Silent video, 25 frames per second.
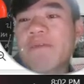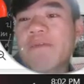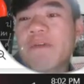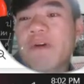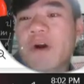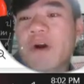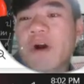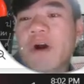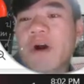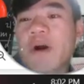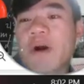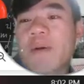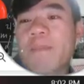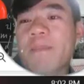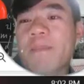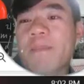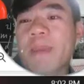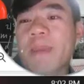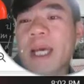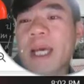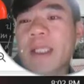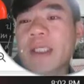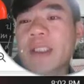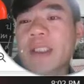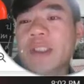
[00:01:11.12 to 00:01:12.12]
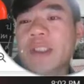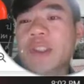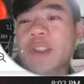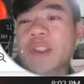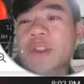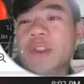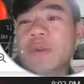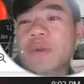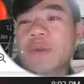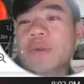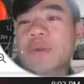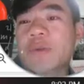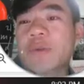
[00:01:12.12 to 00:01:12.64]
4 minus
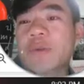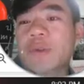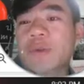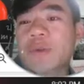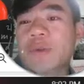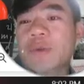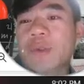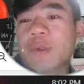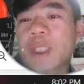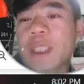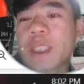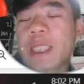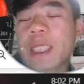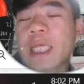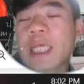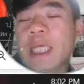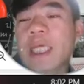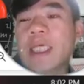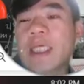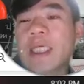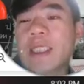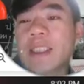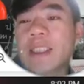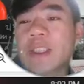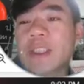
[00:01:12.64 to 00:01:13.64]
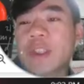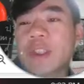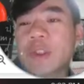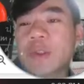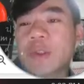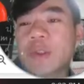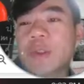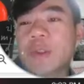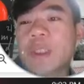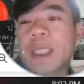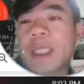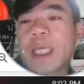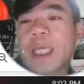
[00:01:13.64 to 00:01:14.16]
2 root 3
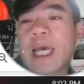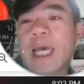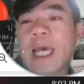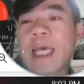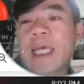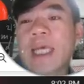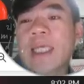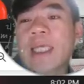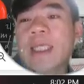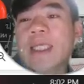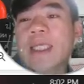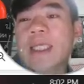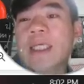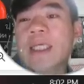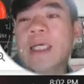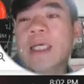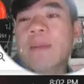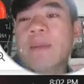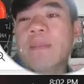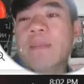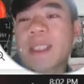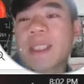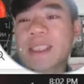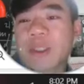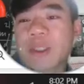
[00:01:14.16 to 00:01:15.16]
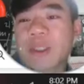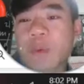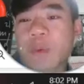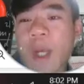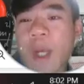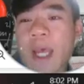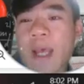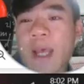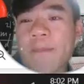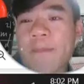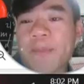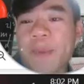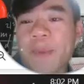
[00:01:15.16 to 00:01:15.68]
into a complete
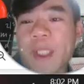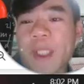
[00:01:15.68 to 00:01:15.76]
square.